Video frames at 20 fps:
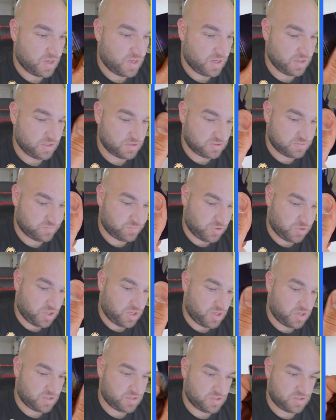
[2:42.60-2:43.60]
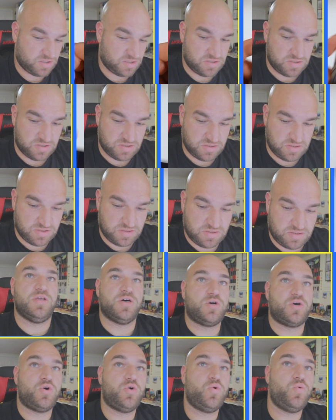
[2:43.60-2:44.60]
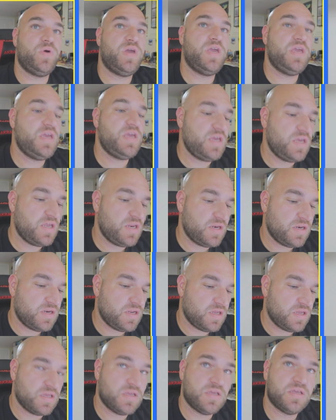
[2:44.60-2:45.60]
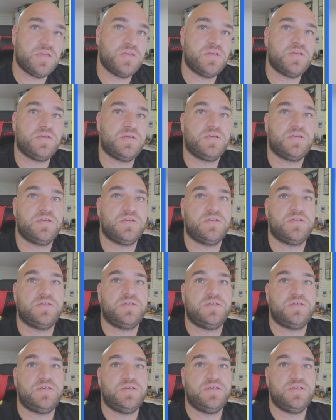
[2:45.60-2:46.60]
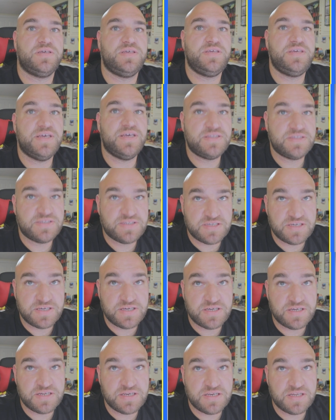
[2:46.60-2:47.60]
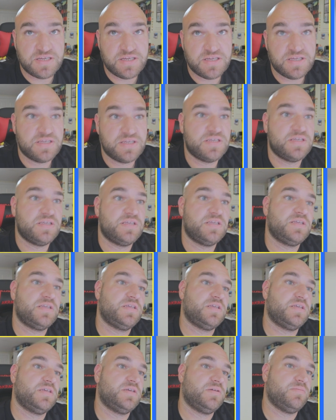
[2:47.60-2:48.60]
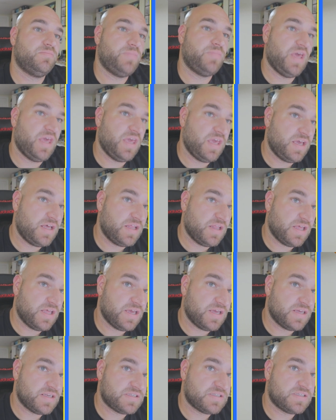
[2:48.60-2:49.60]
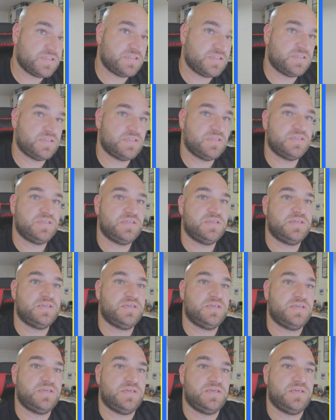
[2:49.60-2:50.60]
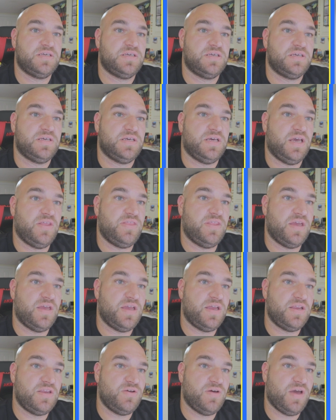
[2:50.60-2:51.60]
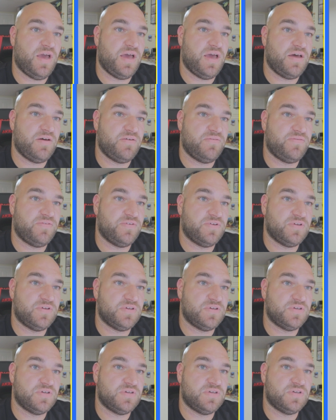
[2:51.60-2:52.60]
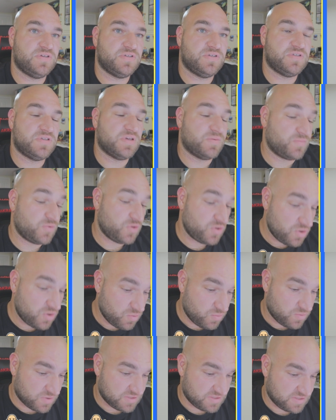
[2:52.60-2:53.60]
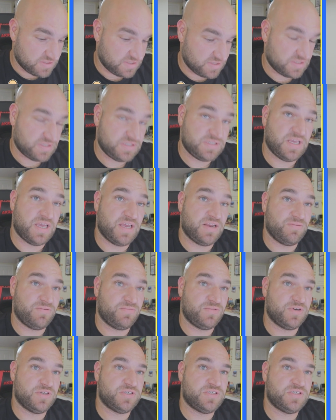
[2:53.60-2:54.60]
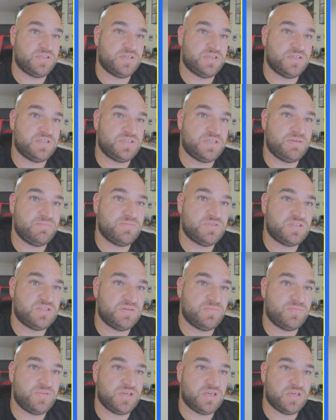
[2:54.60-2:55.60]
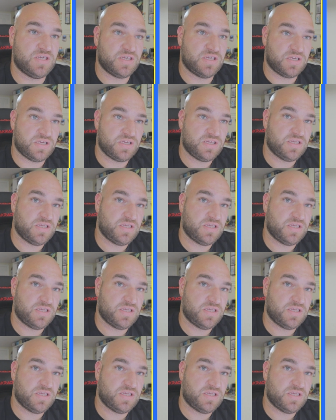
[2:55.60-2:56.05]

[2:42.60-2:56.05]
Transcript: Ice Block. The Queen. Yensid. Piglet. And then you have some new ones in this set, which seems to be